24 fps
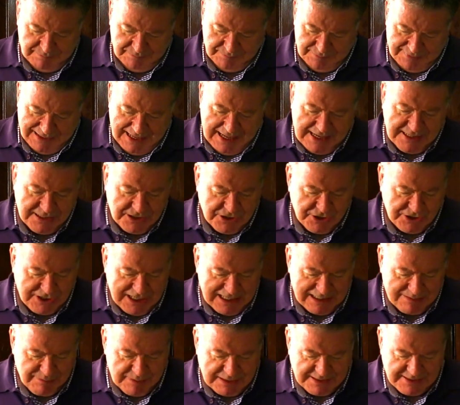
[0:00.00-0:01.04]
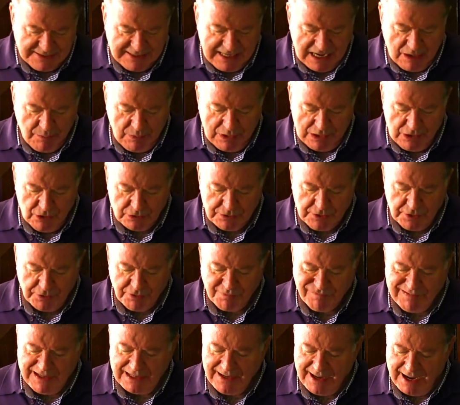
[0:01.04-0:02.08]
Ladies and gentlemen, today we looked at
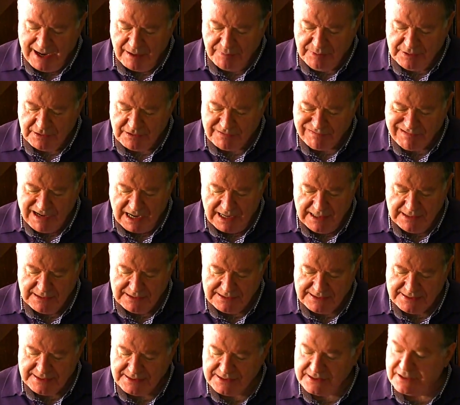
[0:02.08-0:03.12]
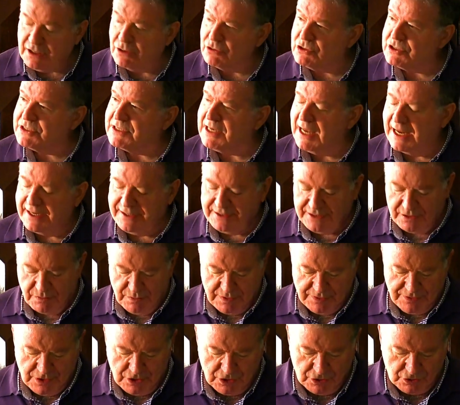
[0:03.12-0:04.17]
three libel trials associated
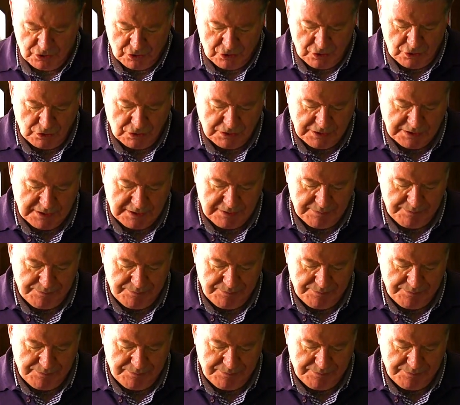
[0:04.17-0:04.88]
with the Holocaust.